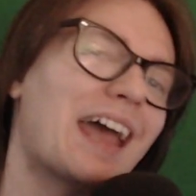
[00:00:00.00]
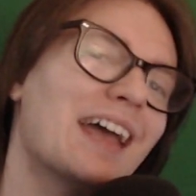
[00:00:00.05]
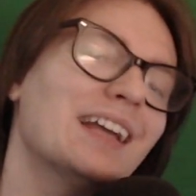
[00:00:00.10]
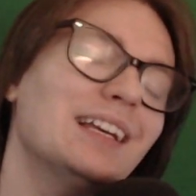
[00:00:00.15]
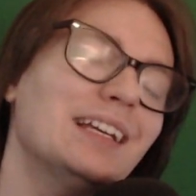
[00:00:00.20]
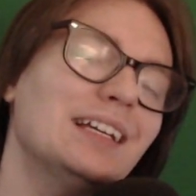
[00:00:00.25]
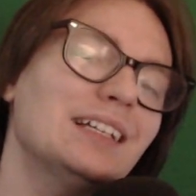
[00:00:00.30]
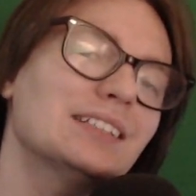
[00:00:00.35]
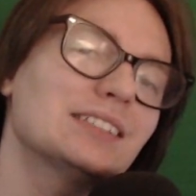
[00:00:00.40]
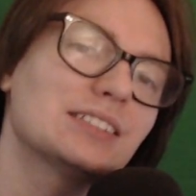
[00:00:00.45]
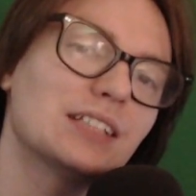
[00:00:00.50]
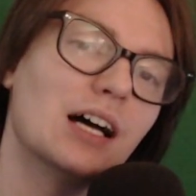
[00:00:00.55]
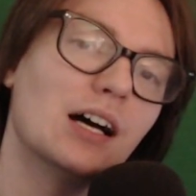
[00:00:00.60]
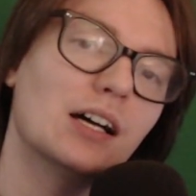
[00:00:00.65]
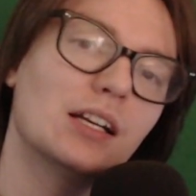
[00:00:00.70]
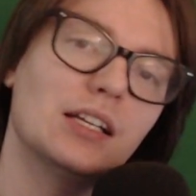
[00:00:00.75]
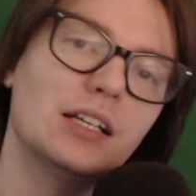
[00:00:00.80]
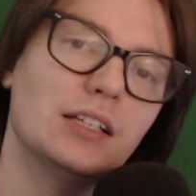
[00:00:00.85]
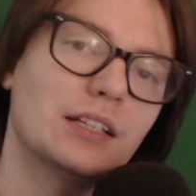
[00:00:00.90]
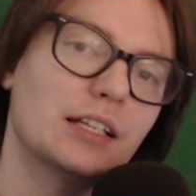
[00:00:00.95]
any
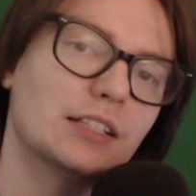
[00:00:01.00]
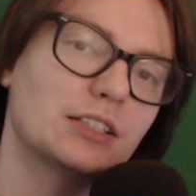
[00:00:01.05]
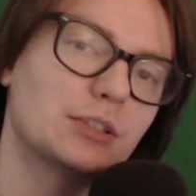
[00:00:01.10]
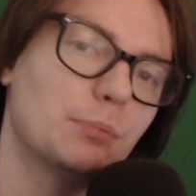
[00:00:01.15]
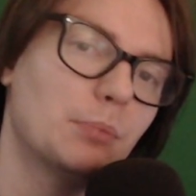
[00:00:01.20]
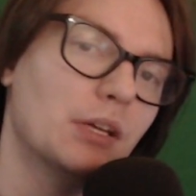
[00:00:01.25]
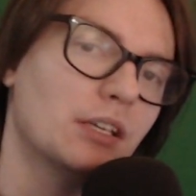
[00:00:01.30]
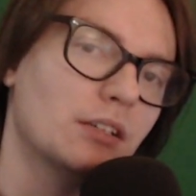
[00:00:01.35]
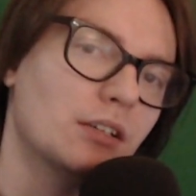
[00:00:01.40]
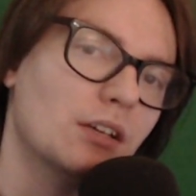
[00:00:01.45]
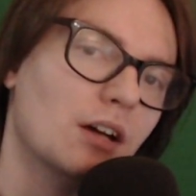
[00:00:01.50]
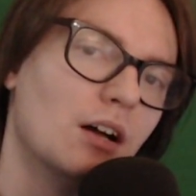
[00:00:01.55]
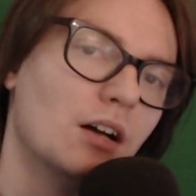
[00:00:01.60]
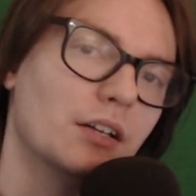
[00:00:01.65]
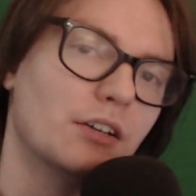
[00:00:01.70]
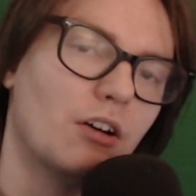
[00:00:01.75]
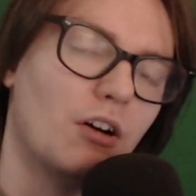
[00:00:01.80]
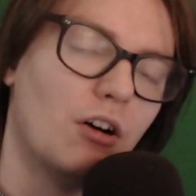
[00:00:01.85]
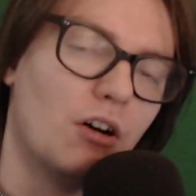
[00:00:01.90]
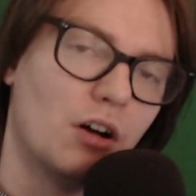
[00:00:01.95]
study that's been
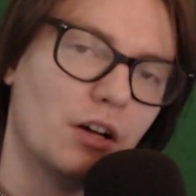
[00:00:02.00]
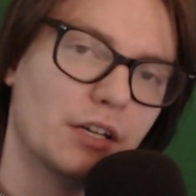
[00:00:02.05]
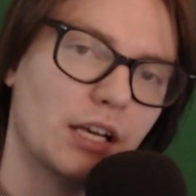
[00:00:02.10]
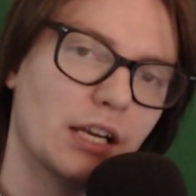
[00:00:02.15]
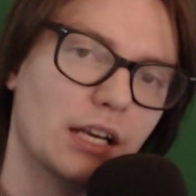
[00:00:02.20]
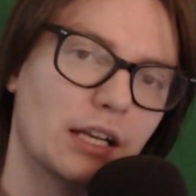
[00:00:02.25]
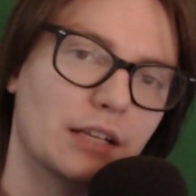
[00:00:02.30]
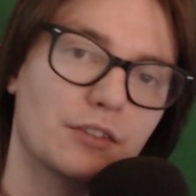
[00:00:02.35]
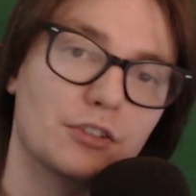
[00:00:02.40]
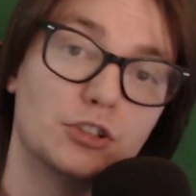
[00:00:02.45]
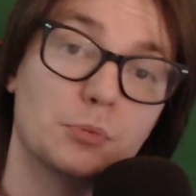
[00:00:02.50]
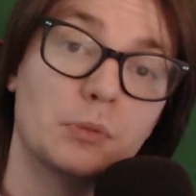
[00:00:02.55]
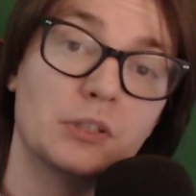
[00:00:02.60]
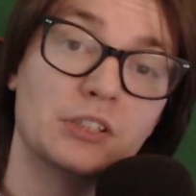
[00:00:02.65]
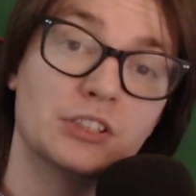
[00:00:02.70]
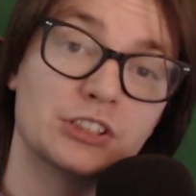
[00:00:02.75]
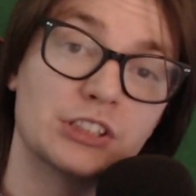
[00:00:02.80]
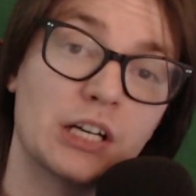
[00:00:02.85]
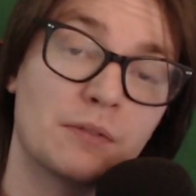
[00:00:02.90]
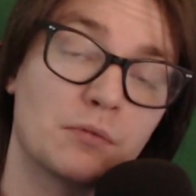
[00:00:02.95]
done on it, and there's been
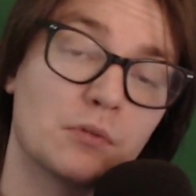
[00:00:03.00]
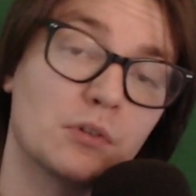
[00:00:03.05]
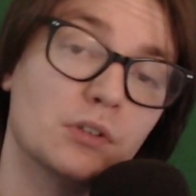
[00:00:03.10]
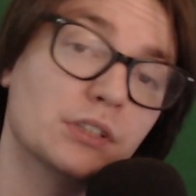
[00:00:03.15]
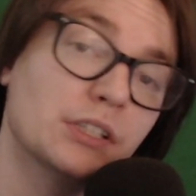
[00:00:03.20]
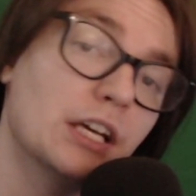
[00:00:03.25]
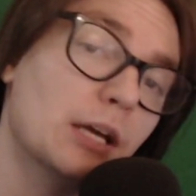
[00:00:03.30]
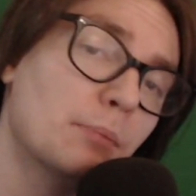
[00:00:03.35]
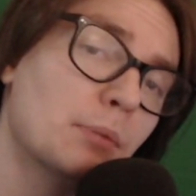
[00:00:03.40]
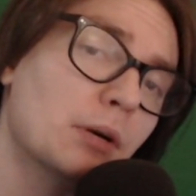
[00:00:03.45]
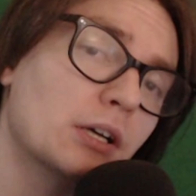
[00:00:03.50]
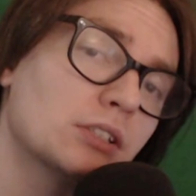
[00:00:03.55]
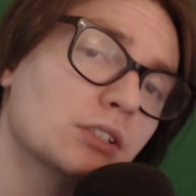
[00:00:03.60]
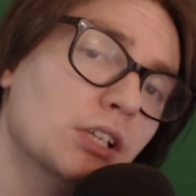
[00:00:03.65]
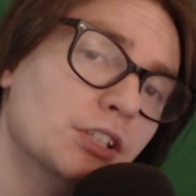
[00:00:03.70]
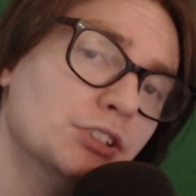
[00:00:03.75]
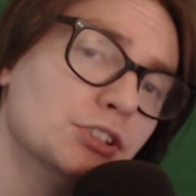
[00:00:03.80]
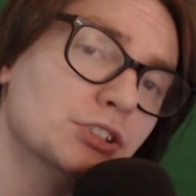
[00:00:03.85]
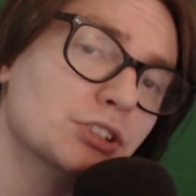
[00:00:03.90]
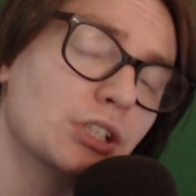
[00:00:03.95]
several in the Apex
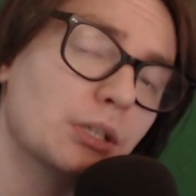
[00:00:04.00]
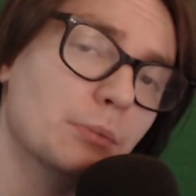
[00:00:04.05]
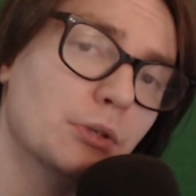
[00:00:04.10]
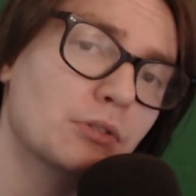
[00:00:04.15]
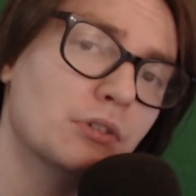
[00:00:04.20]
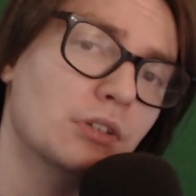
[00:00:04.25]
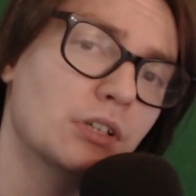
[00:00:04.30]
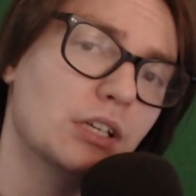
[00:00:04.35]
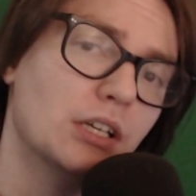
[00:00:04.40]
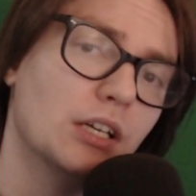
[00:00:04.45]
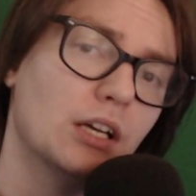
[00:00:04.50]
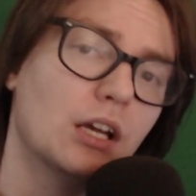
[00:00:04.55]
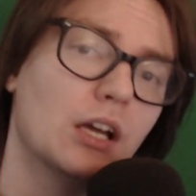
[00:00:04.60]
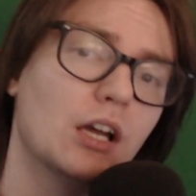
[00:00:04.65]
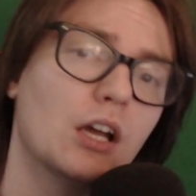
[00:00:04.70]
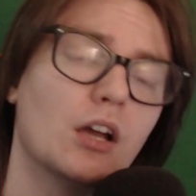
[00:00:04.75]
Legends community,